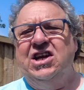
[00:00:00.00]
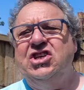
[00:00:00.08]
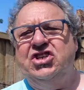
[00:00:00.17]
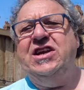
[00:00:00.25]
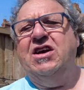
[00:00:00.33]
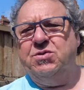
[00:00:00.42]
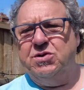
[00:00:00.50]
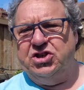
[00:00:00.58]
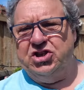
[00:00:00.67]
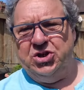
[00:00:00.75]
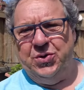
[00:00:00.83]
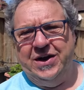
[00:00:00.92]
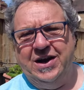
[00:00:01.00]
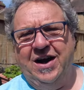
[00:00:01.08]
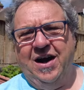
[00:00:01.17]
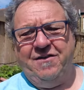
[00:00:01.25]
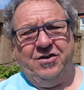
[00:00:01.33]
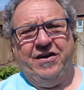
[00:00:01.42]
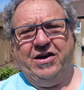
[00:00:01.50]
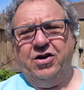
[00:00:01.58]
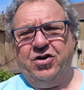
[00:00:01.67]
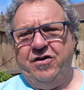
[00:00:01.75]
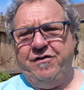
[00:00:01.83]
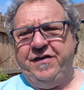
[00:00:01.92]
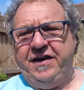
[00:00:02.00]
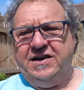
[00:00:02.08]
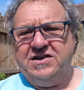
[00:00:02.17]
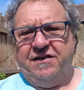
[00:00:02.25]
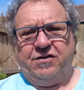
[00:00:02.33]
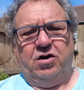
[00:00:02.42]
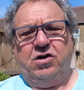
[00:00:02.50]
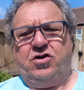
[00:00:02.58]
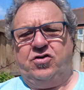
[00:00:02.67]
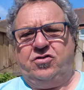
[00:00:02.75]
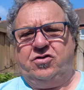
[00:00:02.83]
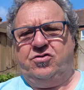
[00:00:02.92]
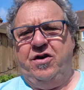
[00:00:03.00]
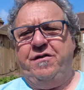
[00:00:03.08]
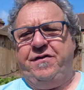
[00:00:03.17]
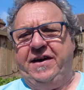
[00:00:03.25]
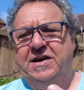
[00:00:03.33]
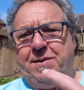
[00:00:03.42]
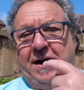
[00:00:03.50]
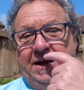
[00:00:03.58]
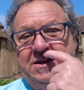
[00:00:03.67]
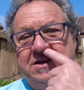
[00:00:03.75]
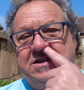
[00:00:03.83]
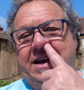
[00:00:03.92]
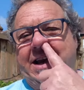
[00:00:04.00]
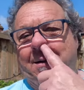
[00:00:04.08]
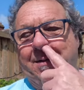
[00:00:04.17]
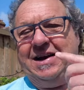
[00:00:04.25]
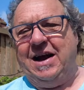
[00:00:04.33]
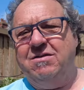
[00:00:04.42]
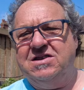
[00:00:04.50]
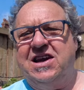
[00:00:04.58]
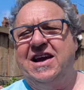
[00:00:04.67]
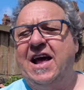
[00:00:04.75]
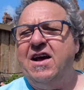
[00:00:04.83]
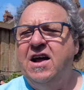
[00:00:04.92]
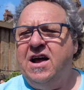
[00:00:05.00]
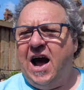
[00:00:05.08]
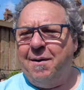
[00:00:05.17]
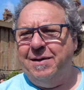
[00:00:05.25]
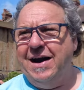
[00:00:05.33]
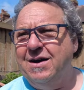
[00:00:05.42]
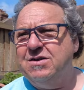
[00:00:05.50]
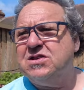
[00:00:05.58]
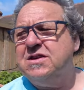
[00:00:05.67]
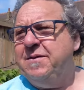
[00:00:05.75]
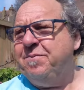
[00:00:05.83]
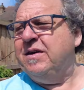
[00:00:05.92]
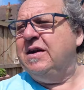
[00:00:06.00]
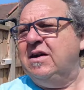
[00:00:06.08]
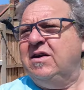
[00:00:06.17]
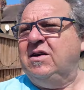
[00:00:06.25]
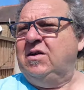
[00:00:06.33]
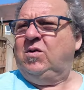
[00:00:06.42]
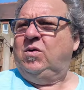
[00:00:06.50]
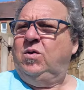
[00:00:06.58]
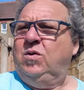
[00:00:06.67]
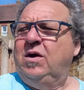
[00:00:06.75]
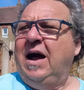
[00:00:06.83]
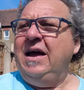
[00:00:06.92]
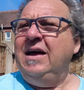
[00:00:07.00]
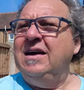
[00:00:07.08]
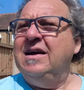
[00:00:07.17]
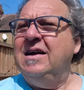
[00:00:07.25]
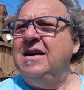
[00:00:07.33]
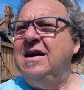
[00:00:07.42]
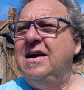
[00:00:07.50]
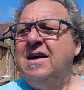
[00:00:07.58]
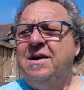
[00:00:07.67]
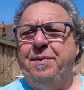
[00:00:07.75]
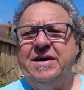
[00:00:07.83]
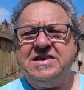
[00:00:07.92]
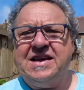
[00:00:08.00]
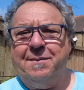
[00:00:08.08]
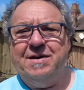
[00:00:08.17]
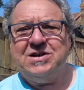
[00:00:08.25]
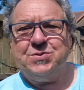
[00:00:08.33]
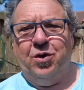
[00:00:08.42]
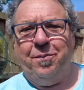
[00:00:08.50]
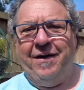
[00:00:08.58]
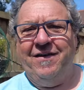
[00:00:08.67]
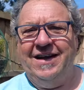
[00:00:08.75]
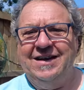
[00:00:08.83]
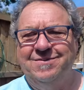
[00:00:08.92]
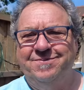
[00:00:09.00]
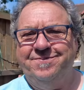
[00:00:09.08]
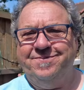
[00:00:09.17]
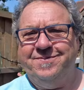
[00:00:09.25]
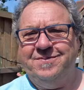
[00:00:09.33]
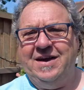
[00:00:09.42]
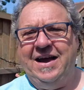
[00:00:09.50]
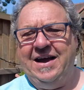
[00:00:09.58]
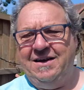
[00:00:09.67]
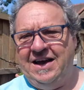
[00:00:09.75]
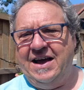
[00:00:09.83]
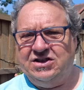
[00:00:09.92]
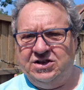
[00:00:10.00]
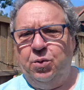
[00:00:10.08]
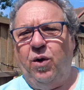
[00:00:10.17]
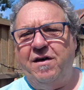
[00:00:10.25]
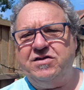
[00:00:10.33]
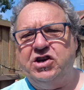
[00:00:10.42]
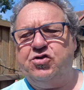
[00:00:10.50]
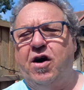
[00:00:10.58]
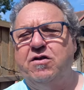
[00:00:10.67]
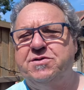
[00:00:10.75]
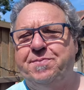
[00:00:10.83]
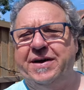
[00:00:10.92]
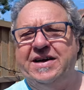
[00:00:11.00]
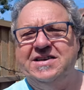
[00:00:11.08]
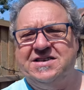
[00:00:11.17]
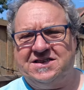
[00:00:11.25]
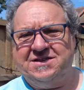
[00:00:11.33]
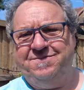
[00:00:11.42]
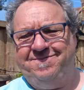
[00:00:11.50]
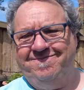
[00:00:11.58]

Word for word: She knows what she's doing. I haven't really got green fingers. I've got green fingers, but because I stick it up and don't say that up my nose. Bees are coming. Eh? Bees are coming. Bees are coming as well, apparently. Eh, yeah, she, the wife, she grows bees.